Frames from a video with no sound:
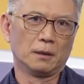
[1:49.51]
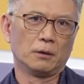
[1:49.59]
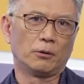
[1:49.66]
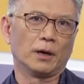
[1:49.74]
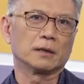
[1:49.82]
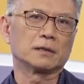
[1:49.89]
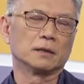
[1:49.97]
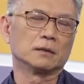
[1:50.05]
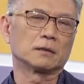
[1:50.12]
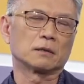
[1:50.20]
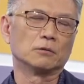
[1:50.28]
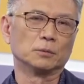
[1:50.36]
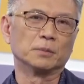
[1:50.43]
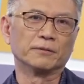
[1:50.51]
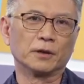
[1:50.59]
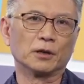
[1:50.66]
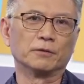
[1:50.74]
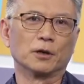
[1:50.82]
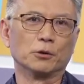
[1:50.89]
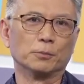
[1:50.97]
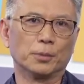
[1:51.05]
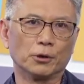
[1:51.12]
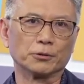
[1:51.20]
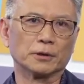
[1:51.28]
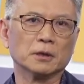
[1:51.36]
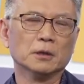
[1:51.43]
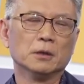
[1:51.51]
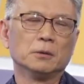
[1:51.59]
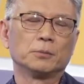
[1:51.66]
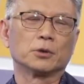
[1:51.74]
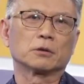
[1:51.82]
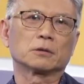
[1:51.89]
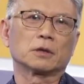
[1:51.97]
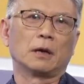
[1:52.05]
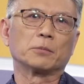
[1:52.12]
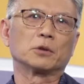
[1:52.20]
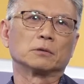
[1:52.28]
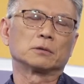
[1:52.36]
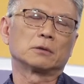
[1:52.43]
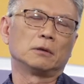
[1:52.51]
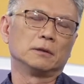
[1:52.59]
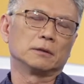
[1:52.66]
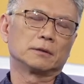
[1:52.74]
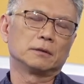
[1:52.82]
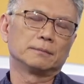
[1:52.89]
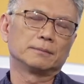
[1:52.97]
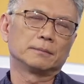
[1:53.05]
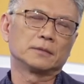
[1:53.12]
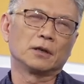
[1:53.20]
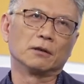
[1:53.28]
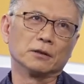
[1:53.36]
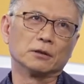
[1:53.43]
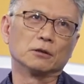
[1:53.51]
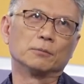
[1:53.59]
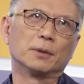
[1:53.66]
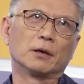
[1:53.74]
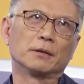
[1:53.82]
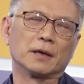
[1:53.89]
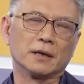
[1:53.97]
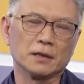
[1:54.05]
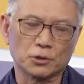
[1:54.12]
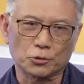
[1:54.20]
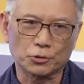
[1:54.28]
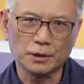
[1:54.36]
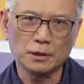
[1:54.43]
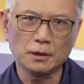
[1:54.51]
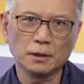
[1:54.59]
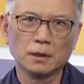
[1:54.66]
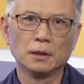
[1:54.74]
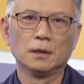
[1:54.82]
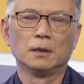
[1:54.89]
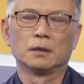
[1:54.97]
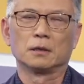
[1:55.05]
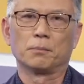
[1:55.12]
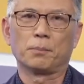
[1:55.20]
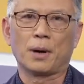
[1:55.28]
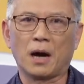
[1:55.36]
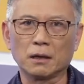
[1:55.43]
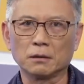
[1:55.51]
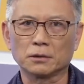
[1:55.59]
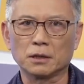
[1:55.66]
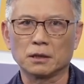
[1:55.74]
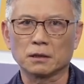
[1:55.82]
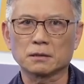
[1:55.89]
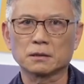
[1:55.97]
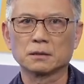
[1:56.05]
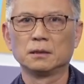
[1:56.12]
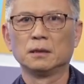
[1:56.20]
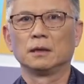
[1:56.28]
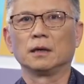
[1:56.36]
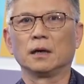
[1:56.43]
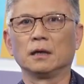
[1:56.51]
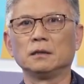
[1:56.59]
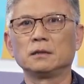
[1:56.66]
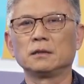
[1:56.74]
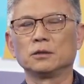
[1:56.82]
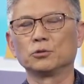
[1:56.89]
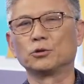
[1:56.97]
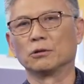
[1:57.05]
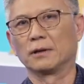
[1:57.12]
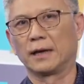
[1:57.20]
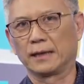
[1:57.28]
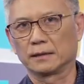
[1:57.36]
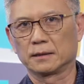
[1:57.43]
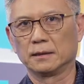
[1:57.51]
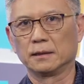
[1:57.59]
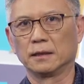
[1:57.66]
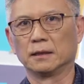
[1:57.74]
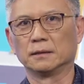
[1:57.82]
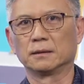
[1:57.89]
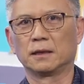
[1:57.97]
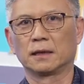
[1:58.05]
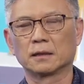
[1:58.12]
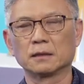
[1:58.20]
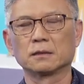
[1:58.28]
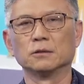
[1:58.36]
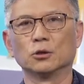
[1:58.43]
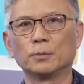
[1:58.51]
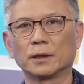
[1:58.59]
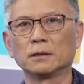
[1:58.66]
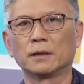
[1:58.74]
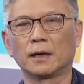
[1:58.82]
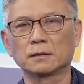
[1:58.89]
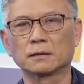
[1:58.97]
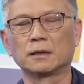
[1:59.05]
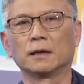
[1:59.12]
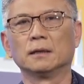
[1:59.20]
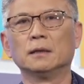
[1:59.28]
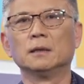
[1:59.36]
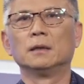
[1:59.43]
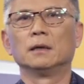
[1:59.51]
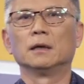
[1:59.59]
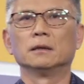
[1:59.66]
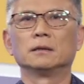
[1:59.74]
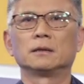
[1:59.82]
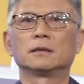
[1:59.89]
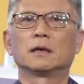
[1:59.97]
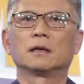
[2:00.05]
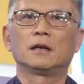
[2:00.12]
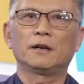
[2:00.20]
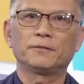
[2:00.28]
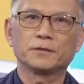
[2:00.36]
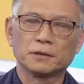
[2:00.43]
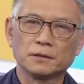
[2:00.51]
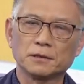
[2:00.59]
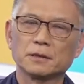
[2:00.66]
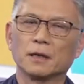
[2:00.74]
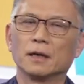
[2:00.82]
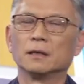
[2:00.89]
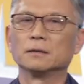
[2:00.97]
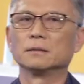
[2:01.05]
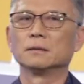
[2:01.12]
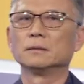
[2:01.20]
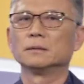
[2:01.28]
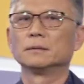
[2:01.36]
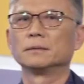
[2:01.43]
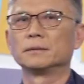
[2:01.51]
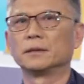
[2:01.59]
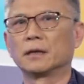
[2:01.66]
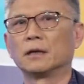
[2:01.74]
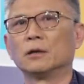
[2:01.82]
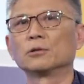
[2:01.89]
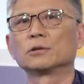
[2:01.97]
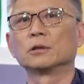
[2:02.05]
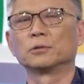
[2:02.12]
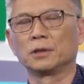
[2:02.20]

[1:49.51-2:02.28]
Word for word: Why I say this is going to be very, very boring because I'm going to telling you about the history, the politics, anything you don't like. And I guess nobody likes that and there are laughters and there are also